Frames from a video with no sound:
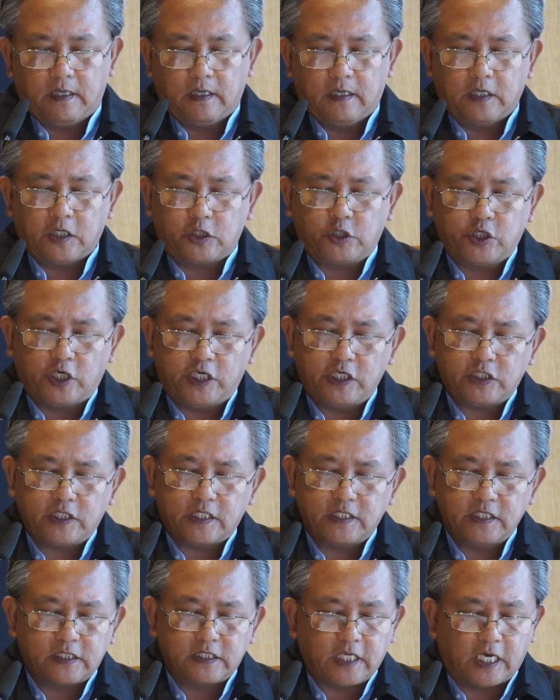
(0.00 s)
The church
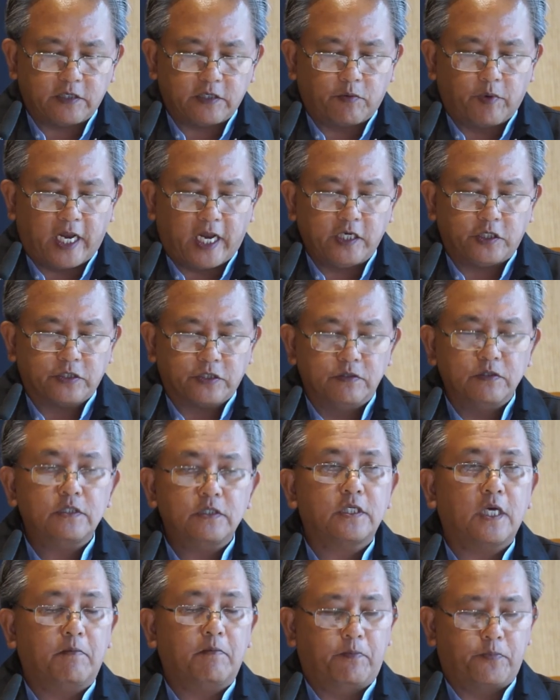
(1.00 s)
and state
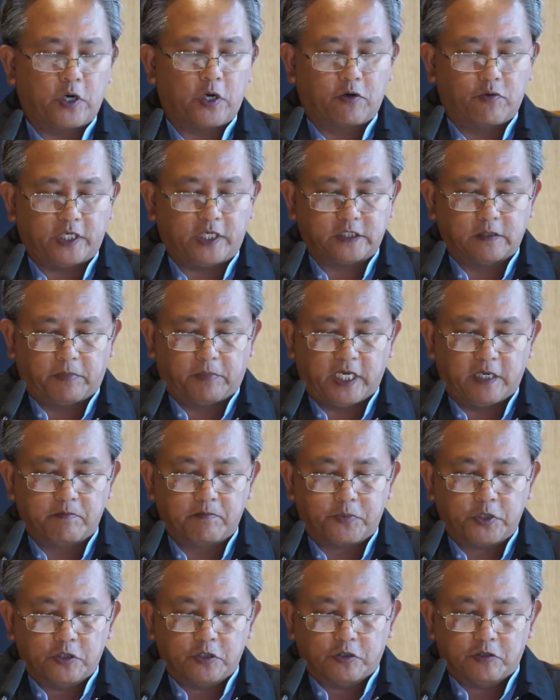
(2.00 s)
relations have progressively
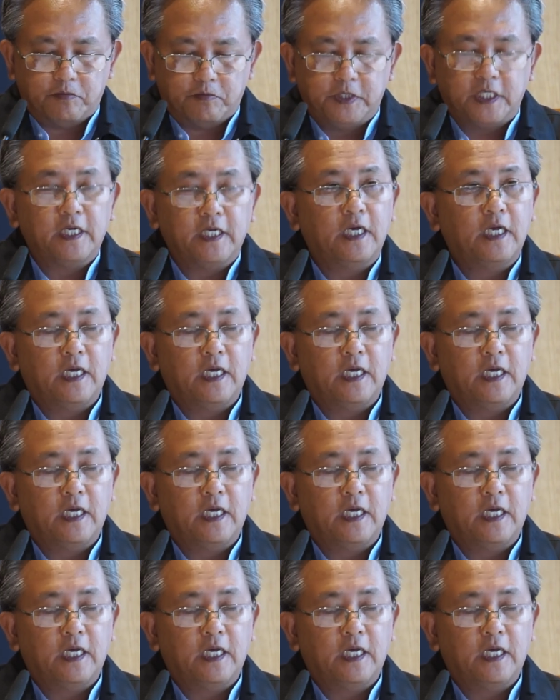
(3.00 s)
improved